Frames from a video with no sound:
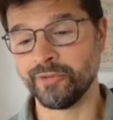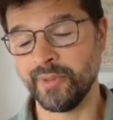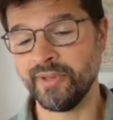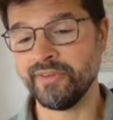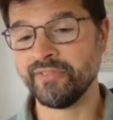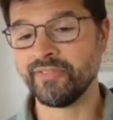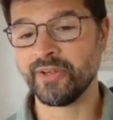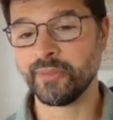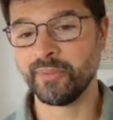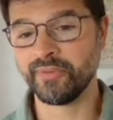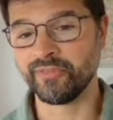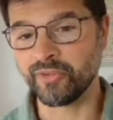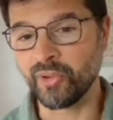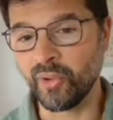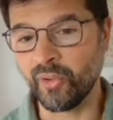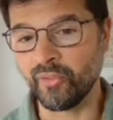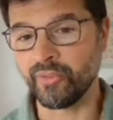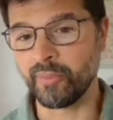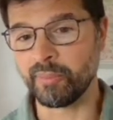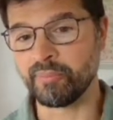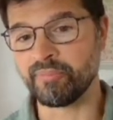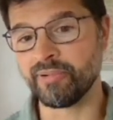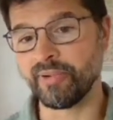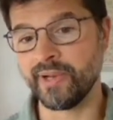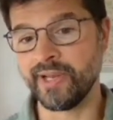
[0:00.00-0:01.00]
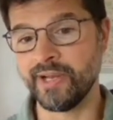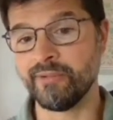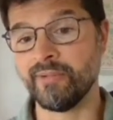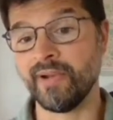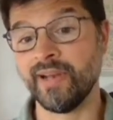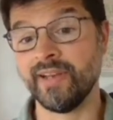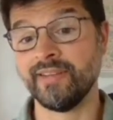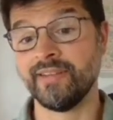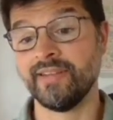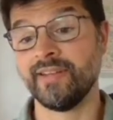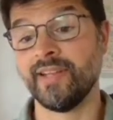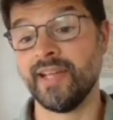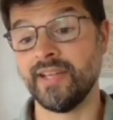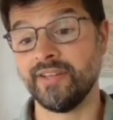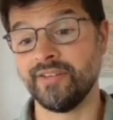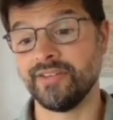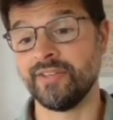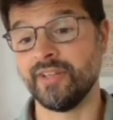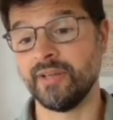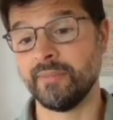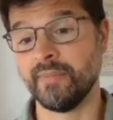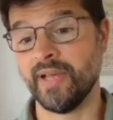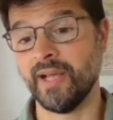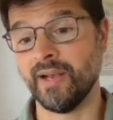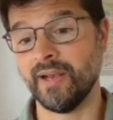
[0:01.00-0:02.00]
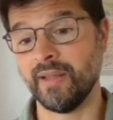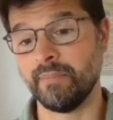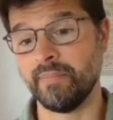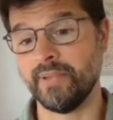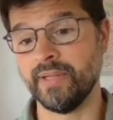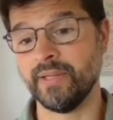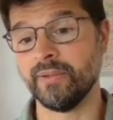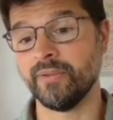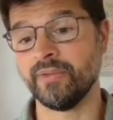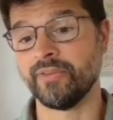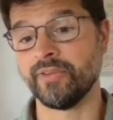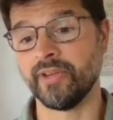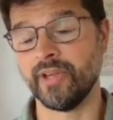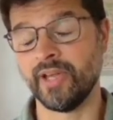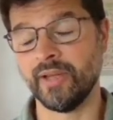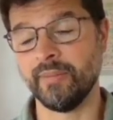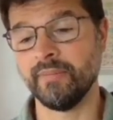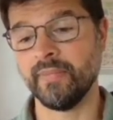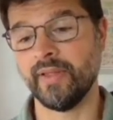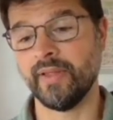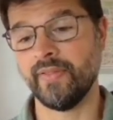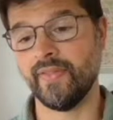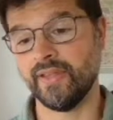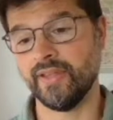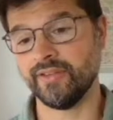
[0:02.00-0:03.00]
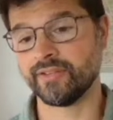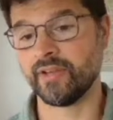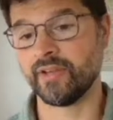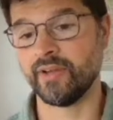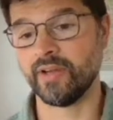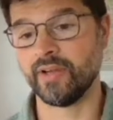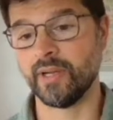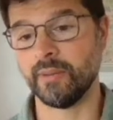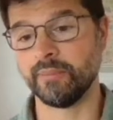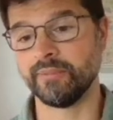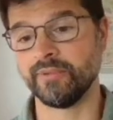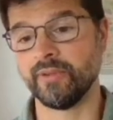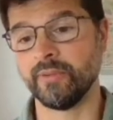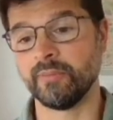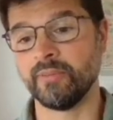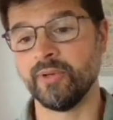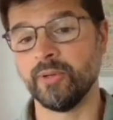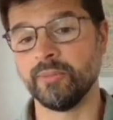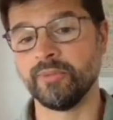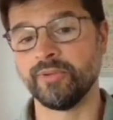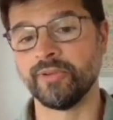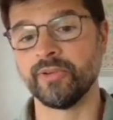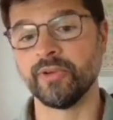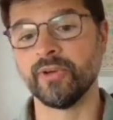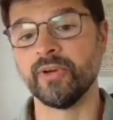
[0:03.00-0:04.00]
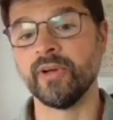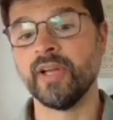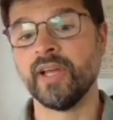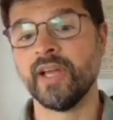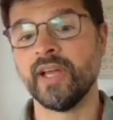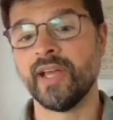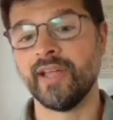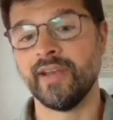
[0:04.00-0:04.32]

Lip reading: So even though we've got the pre-rendered HTML at build time, and that's going up to the blob store,